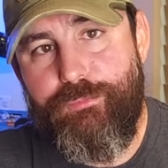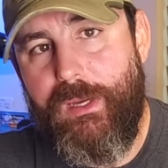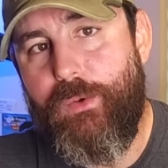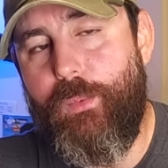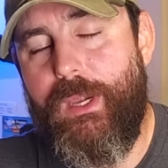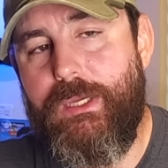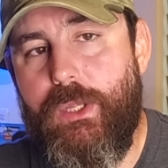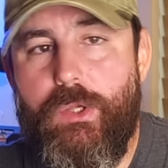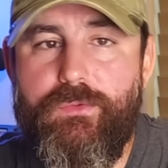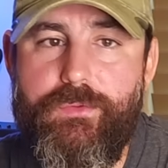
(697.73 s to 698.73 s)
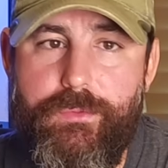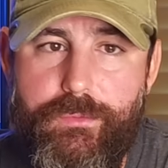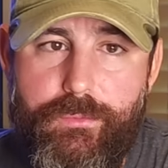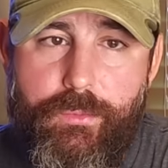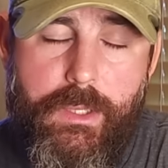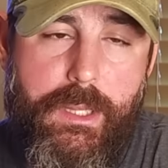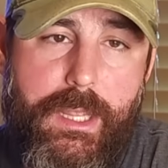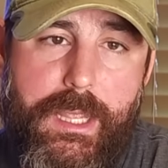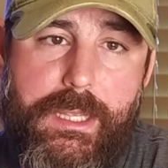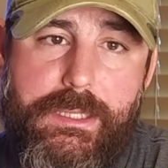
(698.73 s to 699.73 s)
my radio to
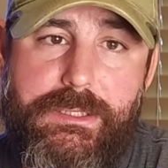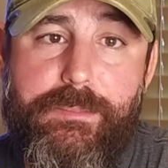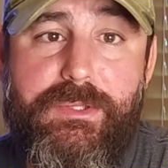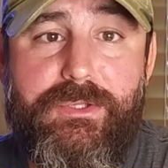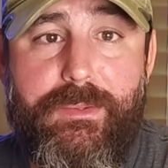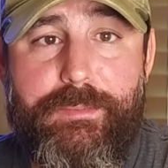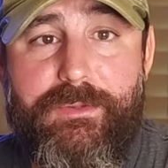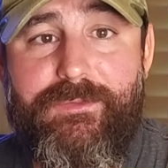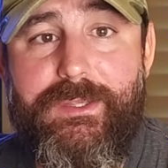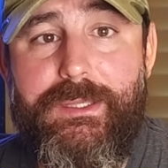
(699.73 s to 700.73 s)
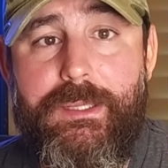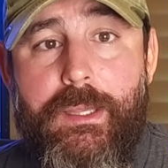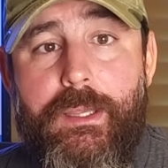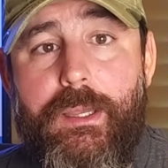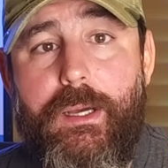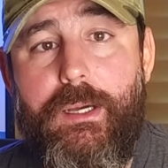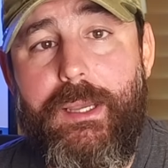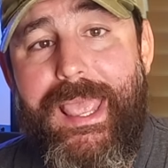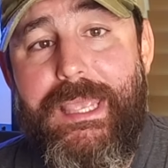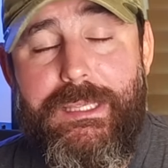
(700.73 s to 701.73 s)
a WWV uh,
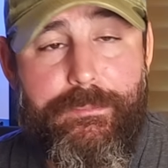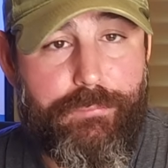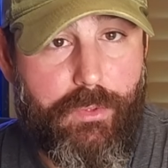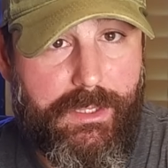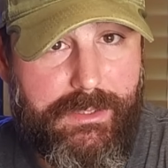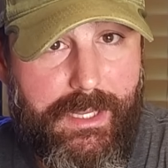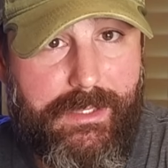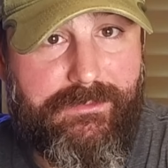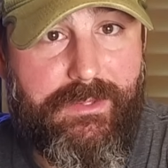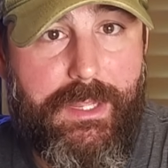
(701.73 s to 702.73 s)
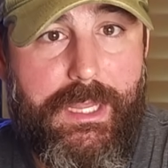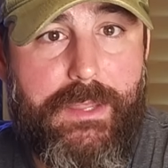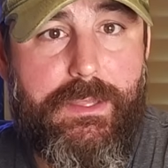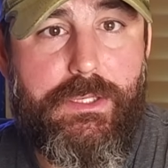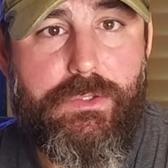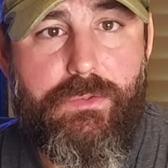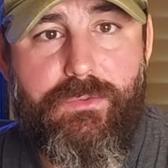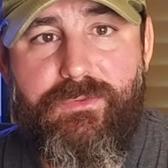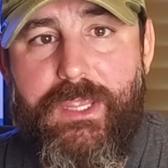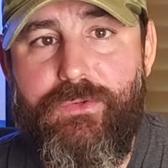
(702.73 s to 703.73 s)
AM broadcast and then
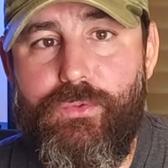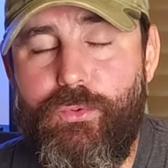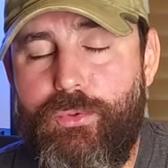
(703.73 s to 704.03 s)
use a tool